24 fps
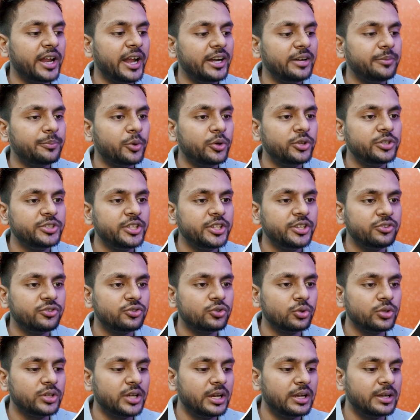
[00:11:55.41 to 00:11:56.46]
pointing
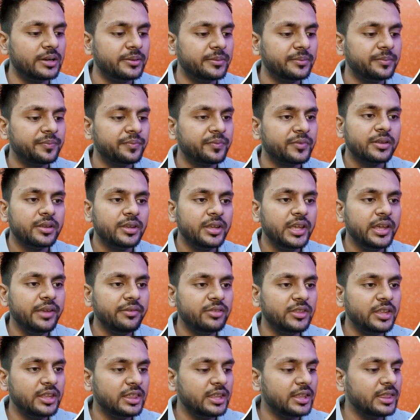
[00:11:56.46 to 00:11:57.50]
to null, if
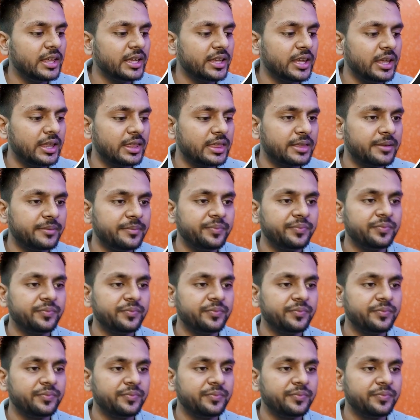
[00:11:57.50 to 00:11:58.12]
this is the case,